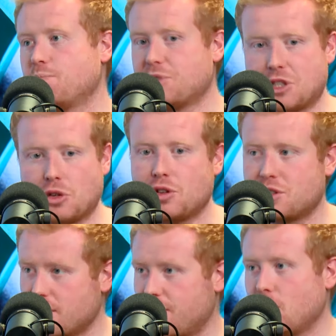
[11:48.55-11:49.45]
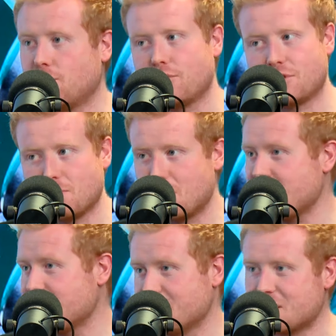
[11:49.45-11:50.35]
sauce to fold through some
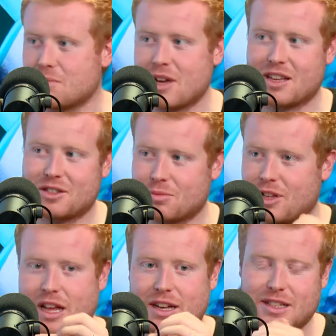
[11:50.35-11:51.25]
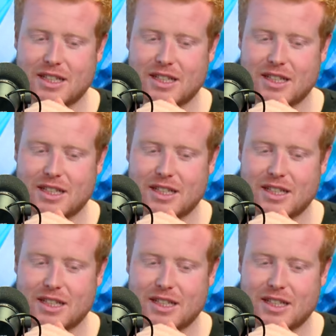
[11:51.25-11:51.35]
beans to make something like